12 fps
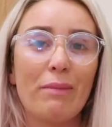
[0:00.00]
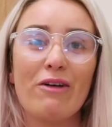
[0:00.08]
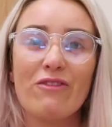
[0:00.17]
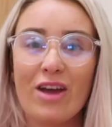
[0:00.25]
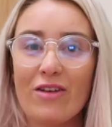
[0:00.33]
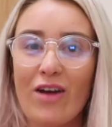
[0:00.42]
that my
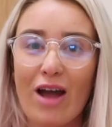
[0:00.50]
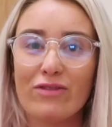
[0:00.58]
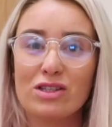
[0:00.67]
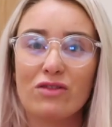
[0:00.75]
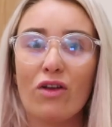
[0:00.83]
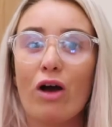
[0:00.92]
favourite
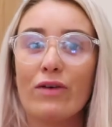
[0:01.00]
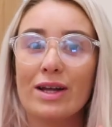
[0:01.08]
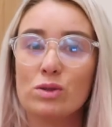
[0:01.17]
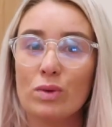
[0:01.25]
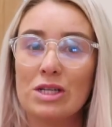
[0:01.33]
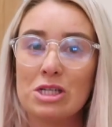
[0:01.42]
ever Zaflora
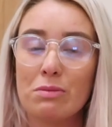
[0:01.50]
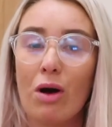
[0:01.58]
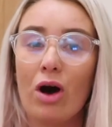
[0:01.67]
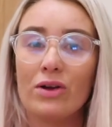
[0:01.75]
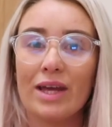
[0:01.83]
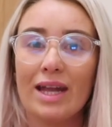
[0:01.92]
is Winter
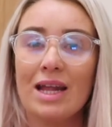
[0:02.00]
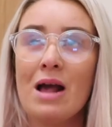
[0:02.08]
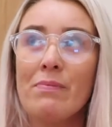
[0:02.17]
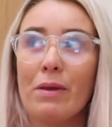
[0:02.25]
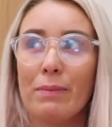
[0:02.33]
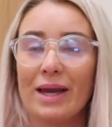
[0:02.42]
Morning,
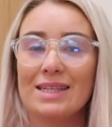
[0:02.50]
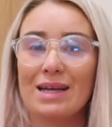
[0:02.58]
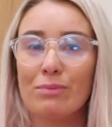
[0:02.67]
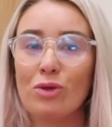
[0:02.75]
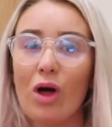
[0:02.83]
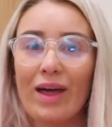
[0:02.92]
because
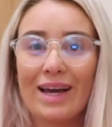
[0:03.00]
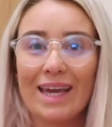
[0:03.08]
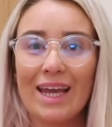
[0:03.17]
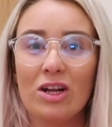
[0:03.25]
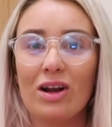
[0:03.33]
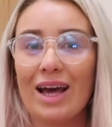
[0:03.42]
I'm not that
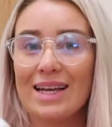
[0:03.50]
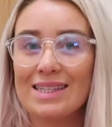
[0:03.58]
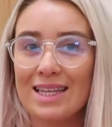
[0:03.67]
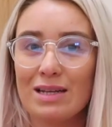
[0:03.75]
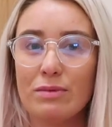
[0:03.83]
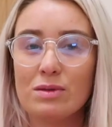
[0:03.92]
keen on like
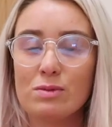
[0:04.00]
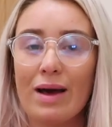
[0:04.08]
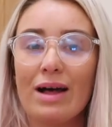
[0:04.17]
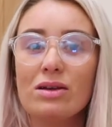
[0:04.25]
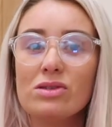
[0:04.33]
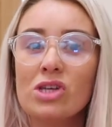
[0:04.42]
cinnamon
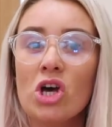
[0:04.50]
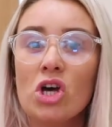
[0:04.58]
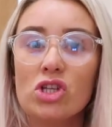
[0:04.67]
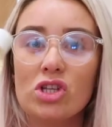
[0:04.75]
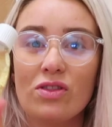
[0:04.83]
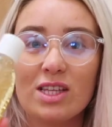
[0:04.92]
smells.
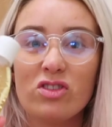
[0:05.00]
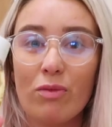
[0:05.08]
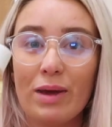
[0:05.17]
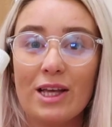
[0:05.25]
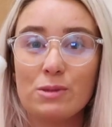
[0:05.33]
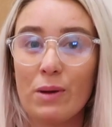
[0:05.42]
So this for
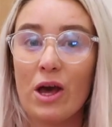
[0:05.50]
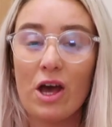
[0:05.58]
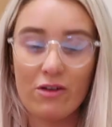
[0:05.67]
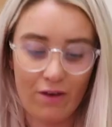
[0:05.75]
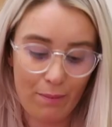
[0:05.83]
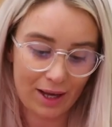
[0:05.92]
me is
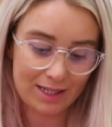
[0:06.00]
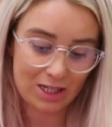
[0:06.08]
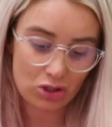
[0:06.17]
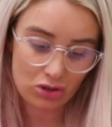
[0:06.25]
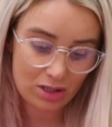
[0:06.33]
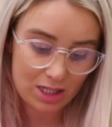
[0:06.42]
perfect, because
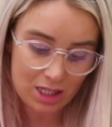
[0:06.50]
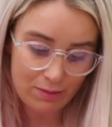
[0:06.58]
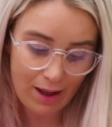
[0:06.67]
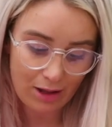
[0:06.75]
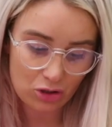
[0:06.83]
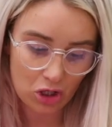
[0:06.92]
it doesn't
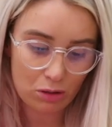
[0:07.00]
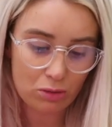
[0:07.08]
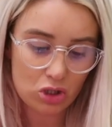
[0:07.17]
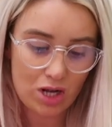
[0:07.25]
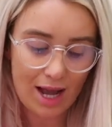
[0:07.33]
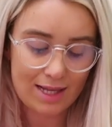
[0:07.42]
smell too
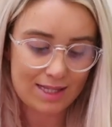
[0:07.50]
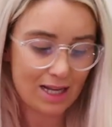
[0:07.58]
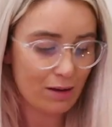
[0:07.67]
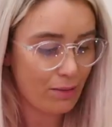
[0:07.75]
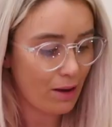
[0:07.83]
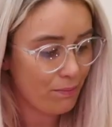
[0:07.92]
much like
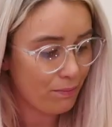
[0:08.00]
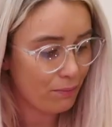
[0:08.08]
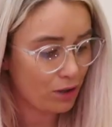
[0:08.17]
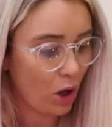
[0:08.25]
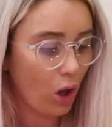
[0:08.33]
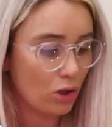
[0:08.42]
cinnamon,
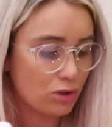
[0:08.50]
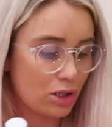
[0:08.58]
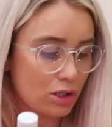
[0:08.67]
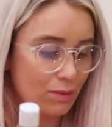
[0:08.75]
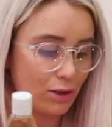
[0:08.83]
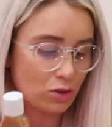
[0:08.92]
but it
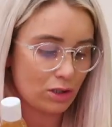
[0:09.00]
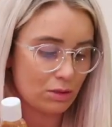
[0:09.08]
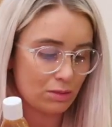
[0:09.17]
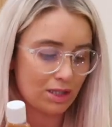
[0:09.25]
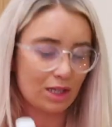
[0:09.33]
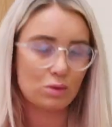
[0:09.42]
also smells
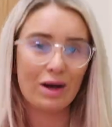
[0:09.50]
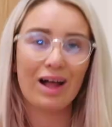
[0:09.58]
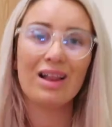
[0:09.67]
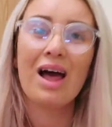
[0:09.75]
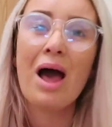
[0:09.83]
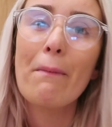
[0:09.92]
Christmassy as
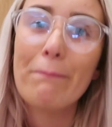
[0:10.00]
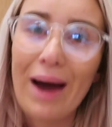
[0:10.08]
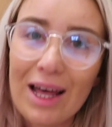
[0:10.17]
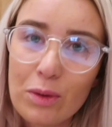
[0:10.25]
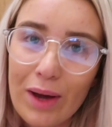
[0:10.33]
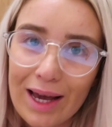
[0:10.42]
well.
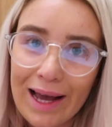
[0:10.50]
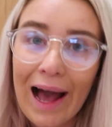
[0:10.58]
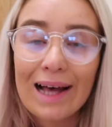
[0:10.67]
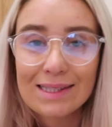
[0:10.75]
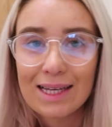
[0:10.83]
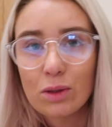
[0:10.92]
By the way, I
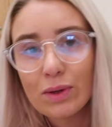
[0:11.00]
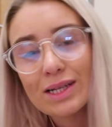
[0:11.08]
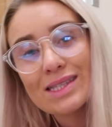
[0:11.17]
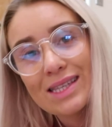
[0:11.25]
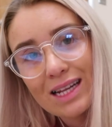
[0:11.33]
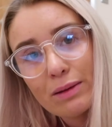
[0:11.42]
can't say the
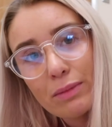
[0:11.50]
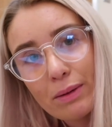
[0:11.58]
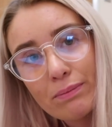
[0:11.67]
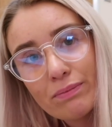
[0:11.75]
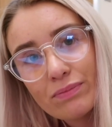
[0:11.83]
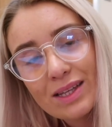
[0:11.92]
word
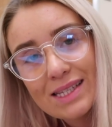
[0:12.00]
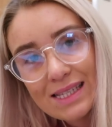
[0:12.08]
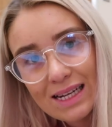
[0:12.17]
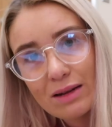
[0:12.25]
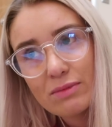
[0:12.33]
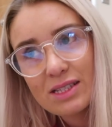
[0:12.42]
cinnamon.
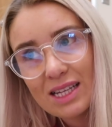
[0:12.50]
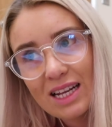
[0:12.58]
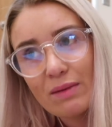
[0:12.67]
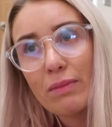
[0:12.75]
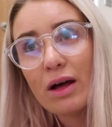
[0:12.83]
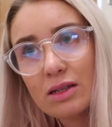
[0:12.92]

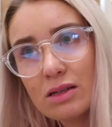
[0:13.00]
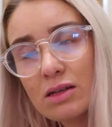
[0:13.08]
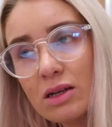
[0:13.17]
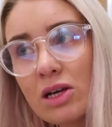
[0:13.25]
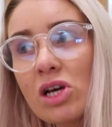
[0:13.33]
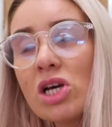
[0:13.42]
Cinnamon.
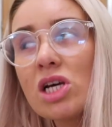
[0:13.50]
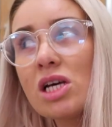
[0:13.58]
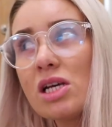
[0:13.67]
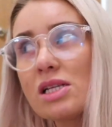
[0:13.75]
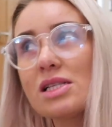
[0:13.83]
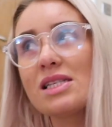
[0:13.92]

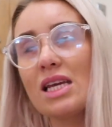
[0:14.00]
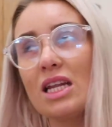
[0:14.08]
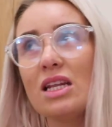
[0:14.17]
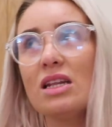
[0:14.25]
Does